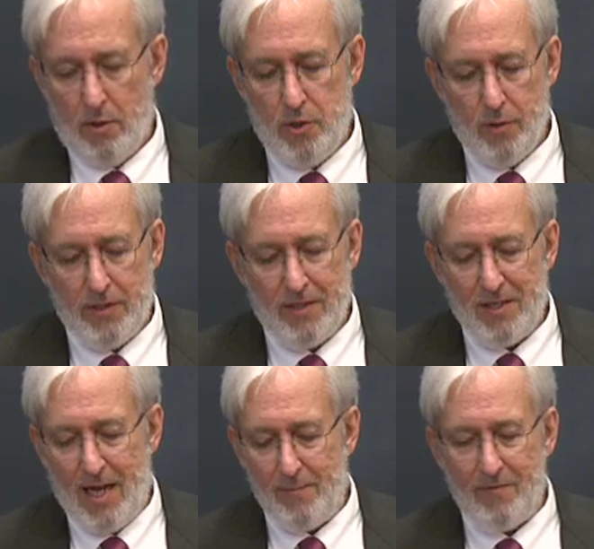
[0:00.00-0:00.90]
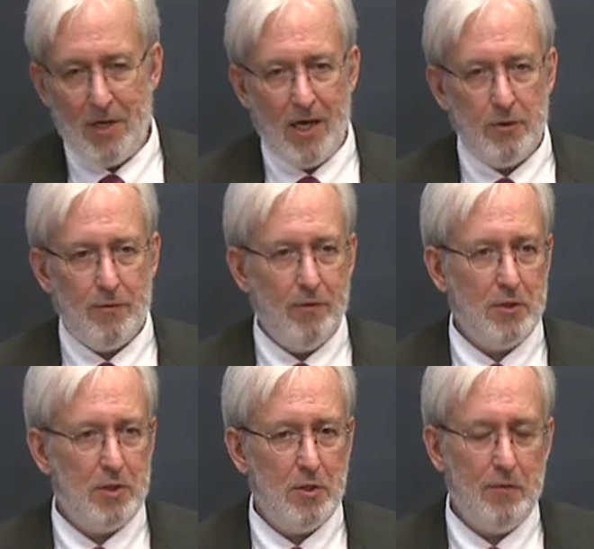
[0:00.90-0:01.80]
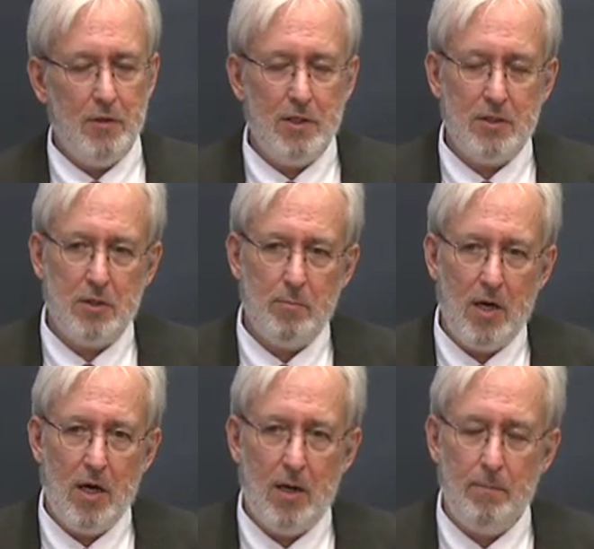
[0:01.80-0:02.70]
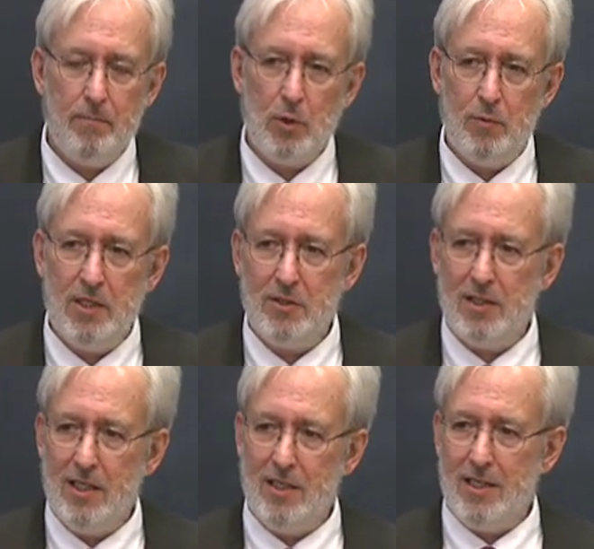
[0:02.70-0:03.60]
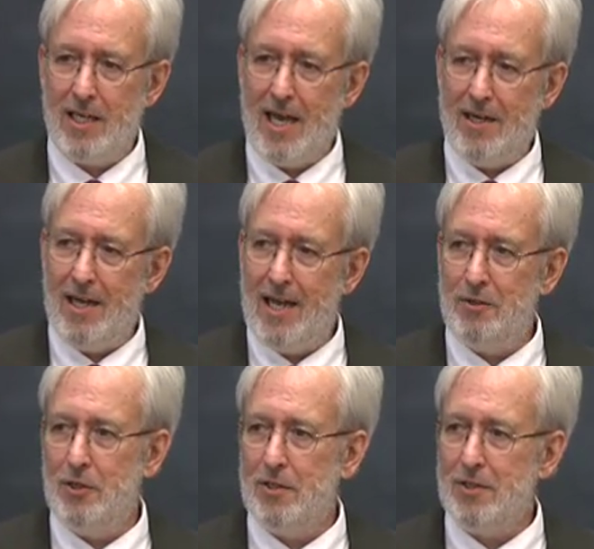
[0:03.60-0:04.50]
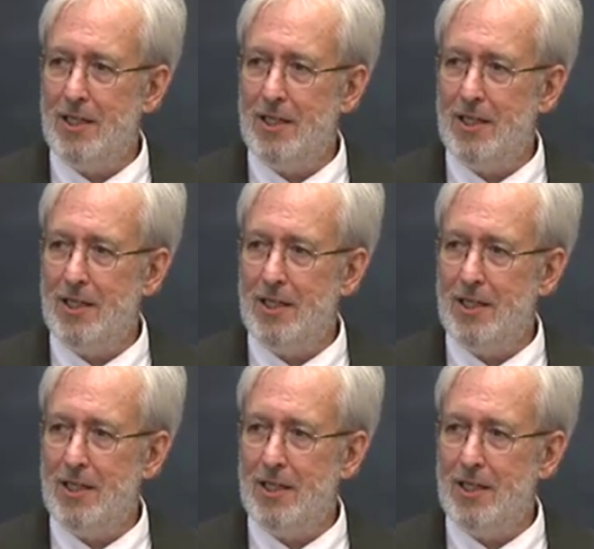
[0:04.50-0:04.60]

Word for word: During the time of controversy over this imam, who incidentally had an adjunct